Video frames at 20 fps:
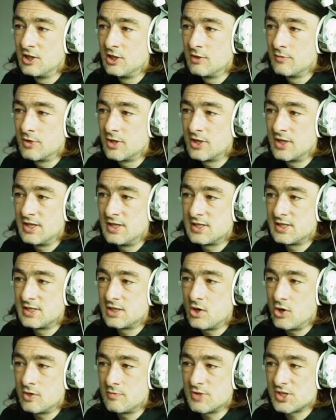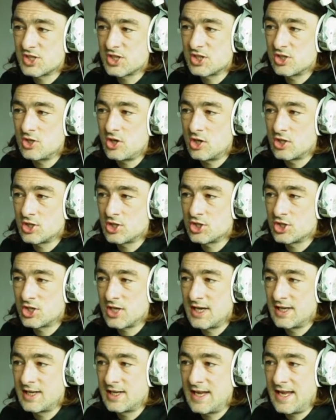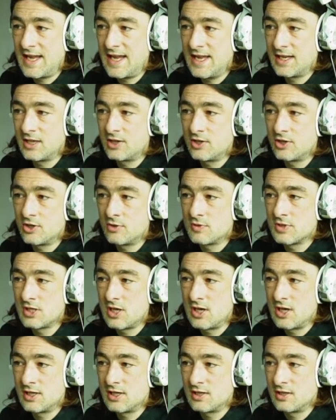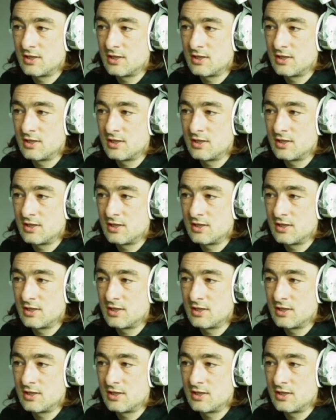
but he's got a moustache and a haircut that was like